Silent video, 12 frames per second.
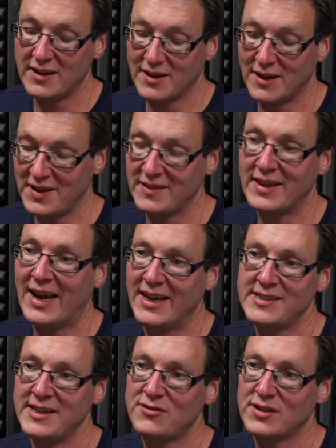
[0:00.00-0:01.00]
that
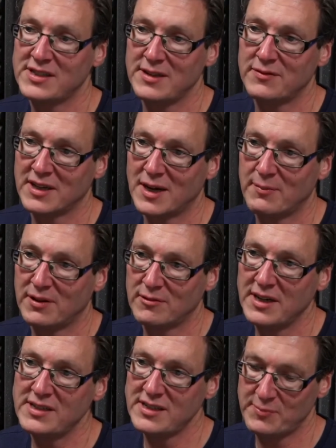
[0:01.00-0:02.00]
is interesting for a couple of
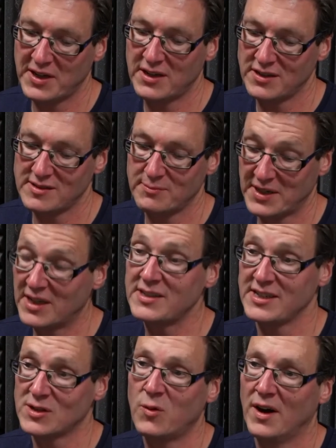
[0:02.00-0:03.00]
reasons because
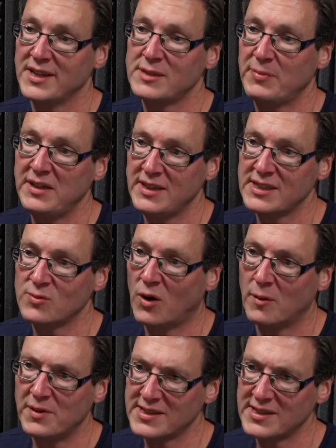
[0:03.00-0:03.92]
it's quite a speedy swap.